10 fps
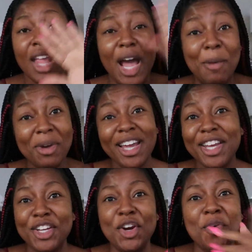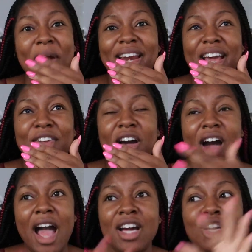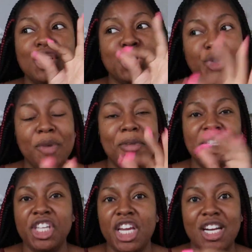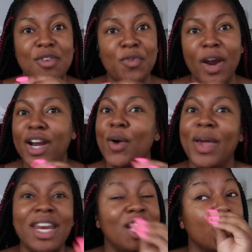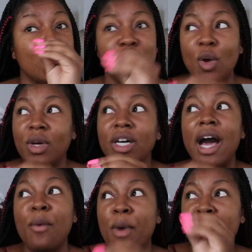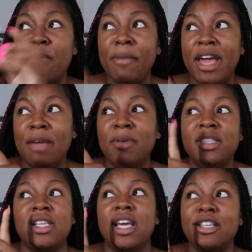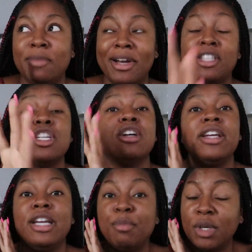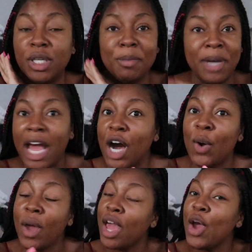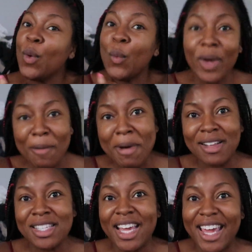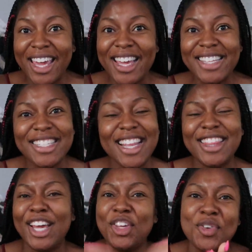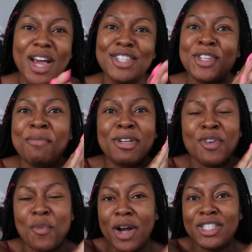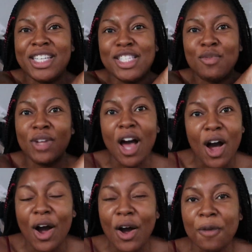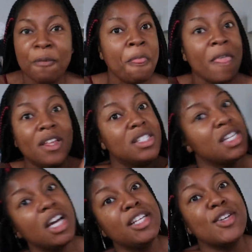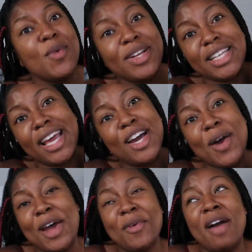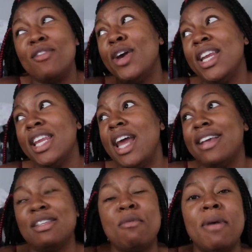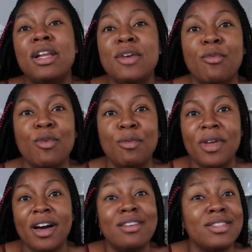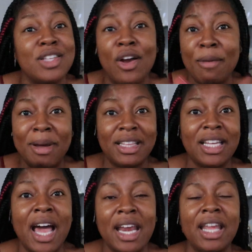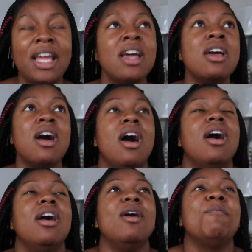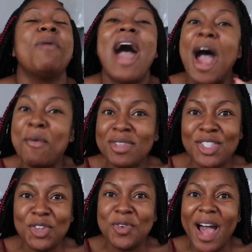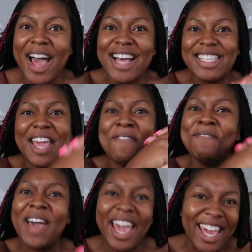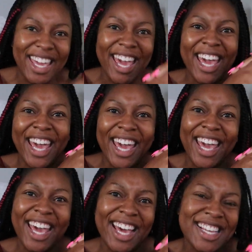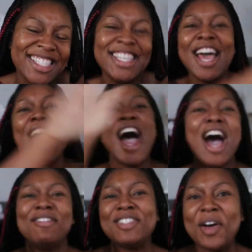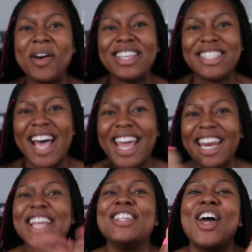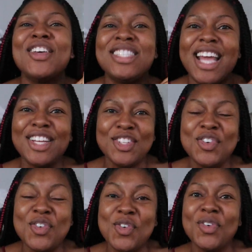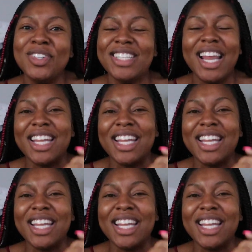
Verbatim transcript: I'm cooking dinner right now, y'all. I cooked shrimp and chicken alfredo and it looks so good. I'm waiting for babe. He said he's about to turn in and pull up now. We're about to eat. Thank you guys so much for watching this vlog. The sun is going down. I don't have on any lights. I'm in my living room, y'all. Sorry about the lighting. But I will see you guys in Vegas. I'm so excited. Y'all stay tuned.